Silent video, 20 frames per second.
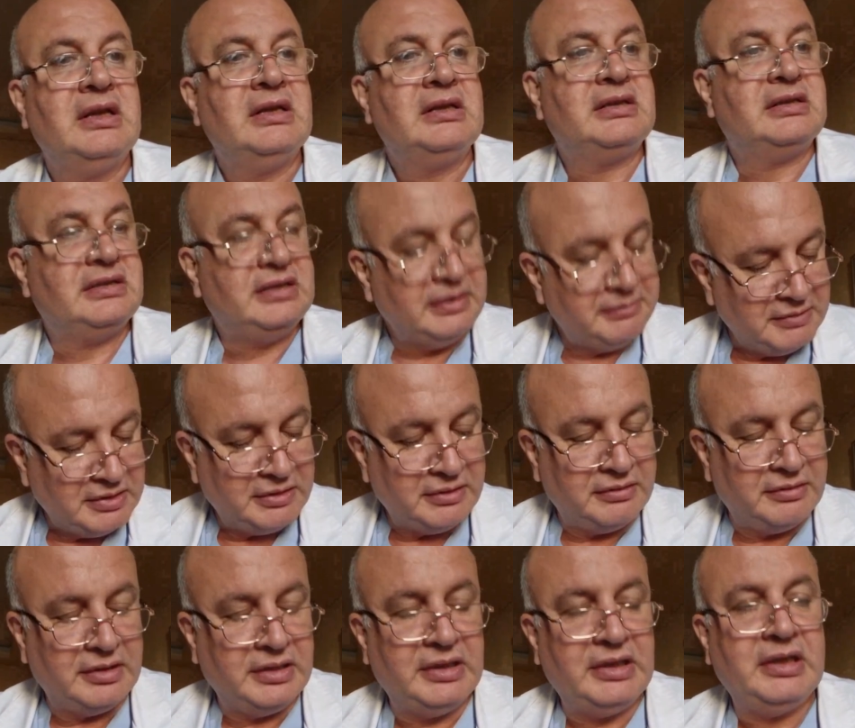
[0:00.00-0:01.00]

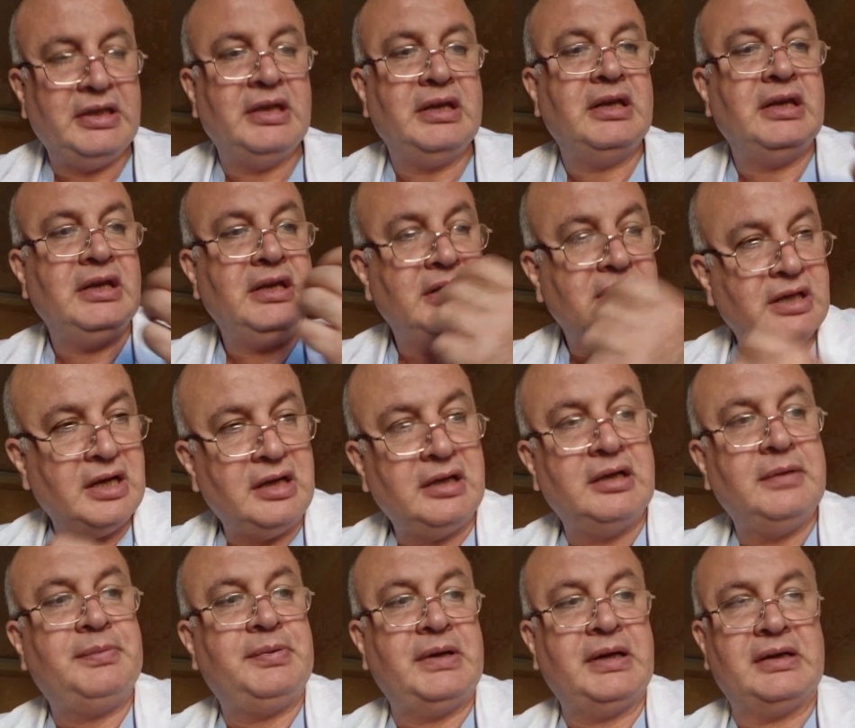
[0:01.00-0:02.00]
Similarly, in
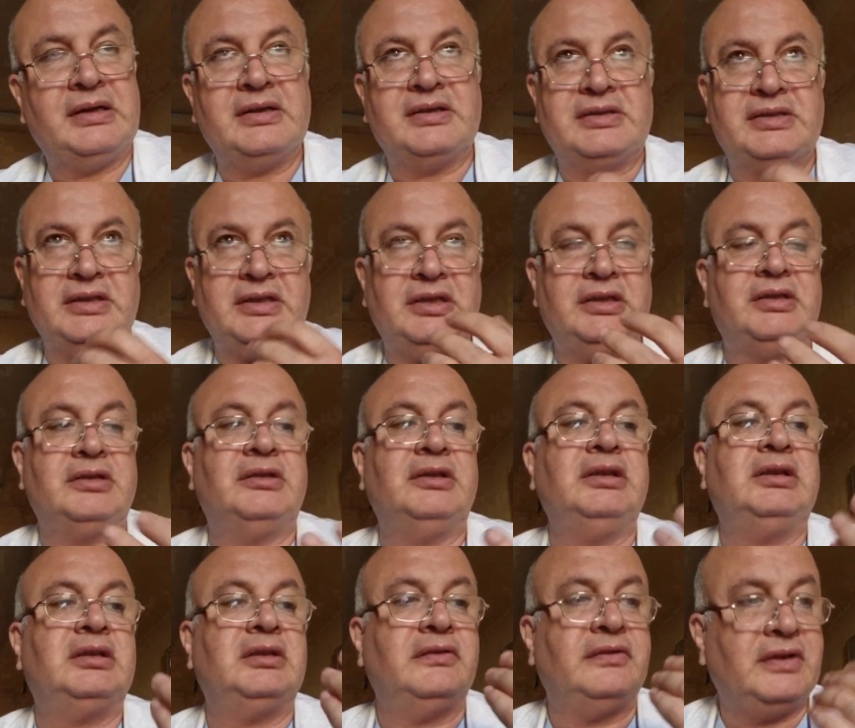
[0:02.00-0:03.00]
early pregnancy, a
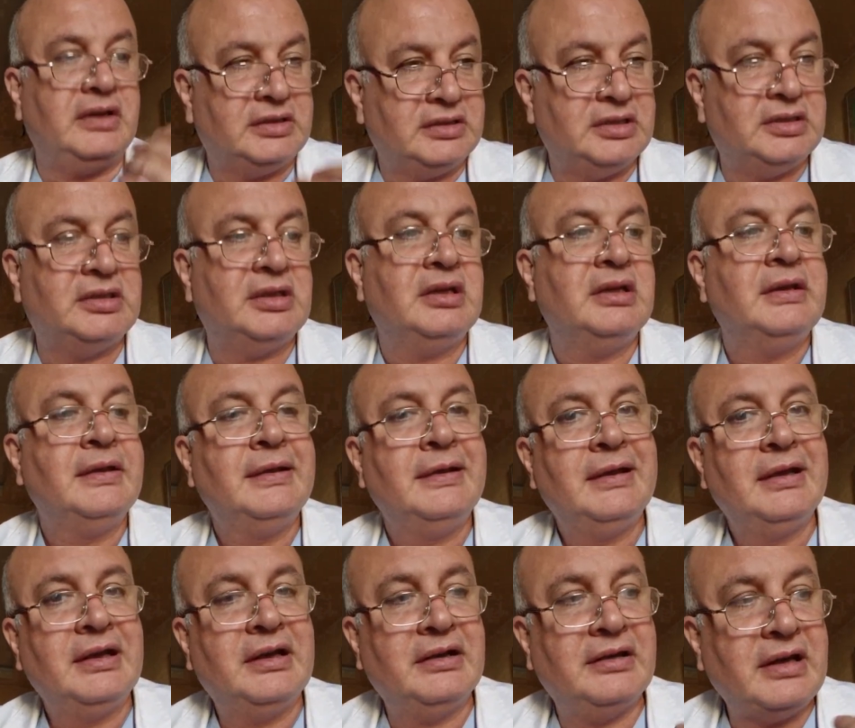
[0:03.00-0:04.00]
retroverted
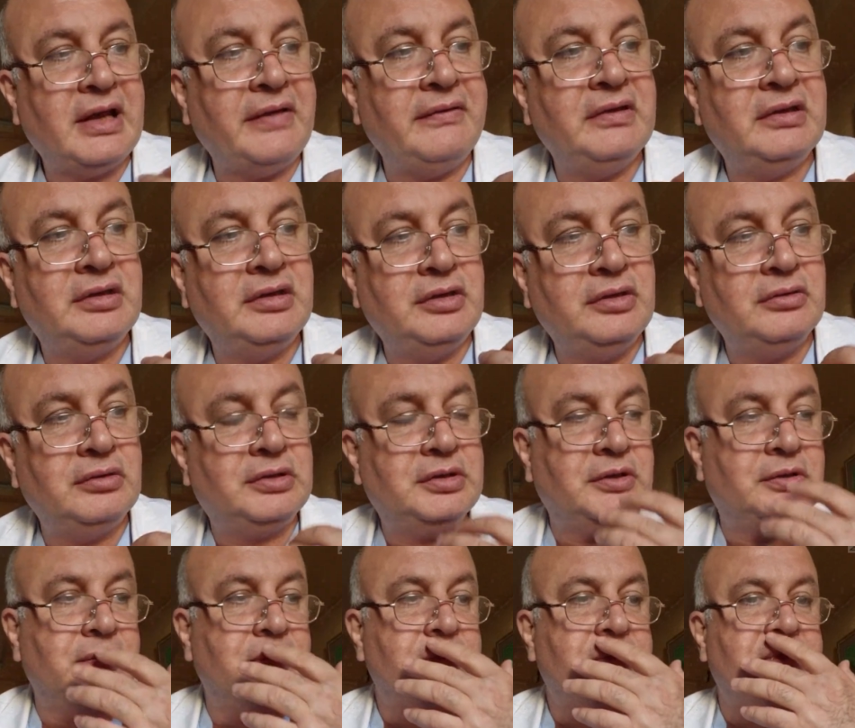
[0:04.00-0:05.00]
gravid
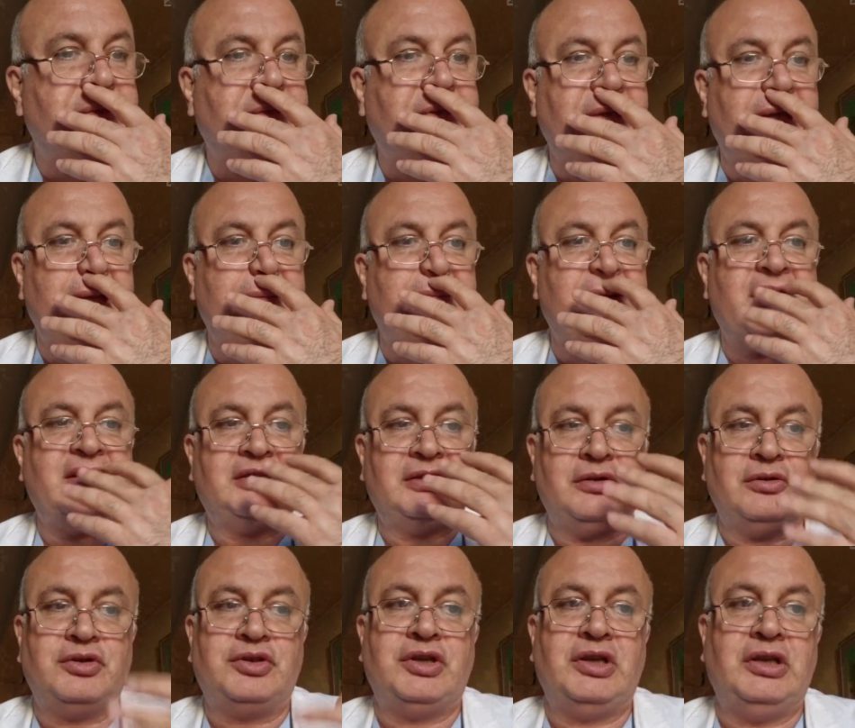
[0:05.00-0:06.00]
uterus can be
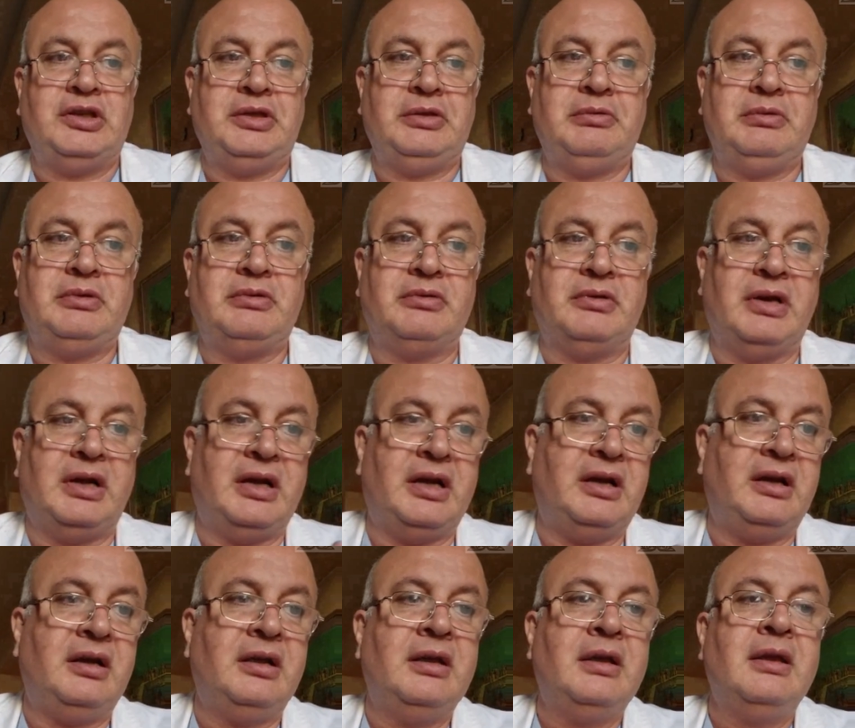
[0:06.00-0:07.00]
associated with
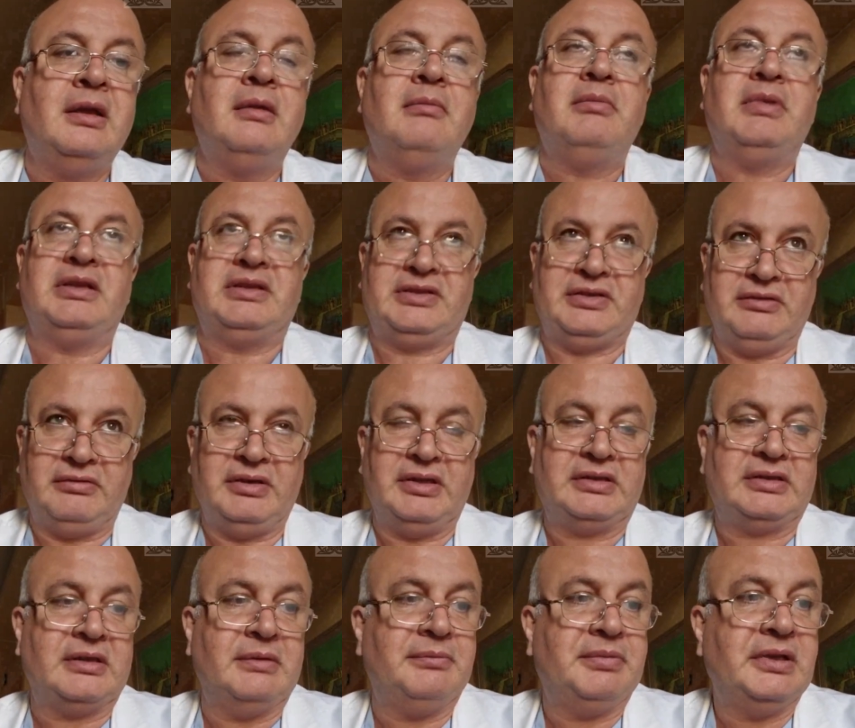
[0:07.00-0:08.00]
rare but
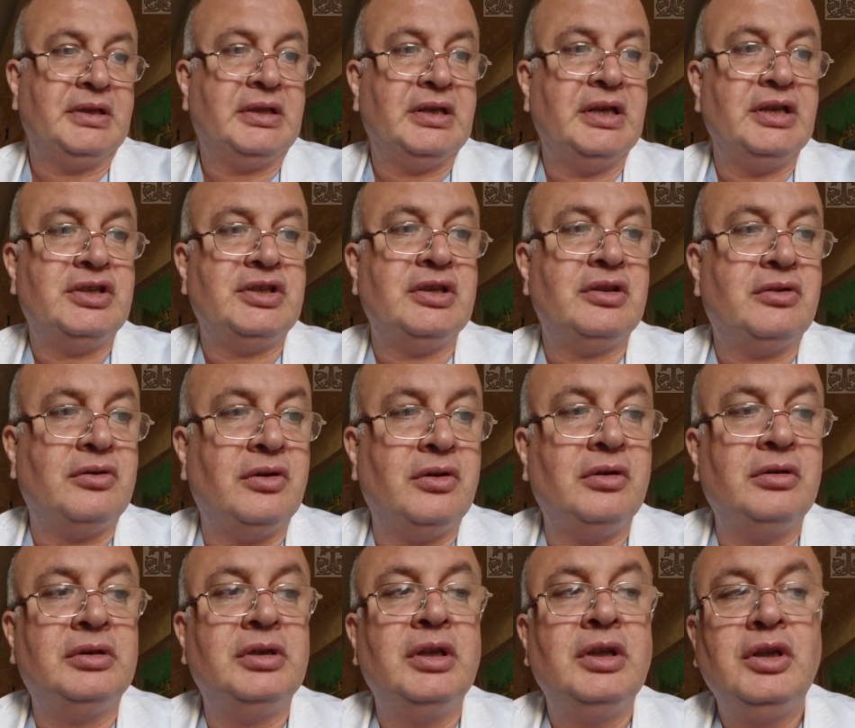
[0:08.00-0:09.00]
serious complication
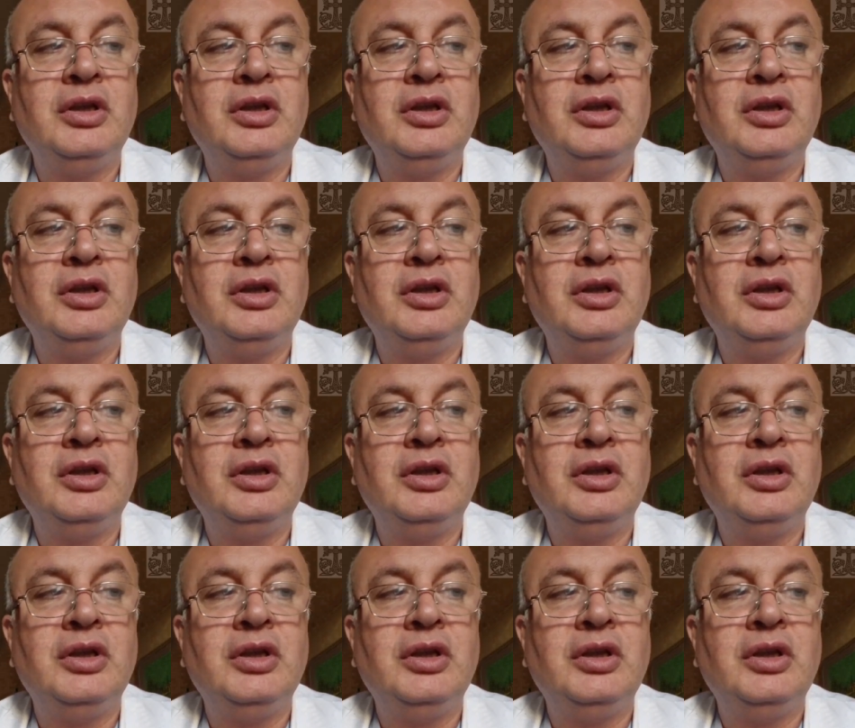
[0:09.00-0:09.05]
called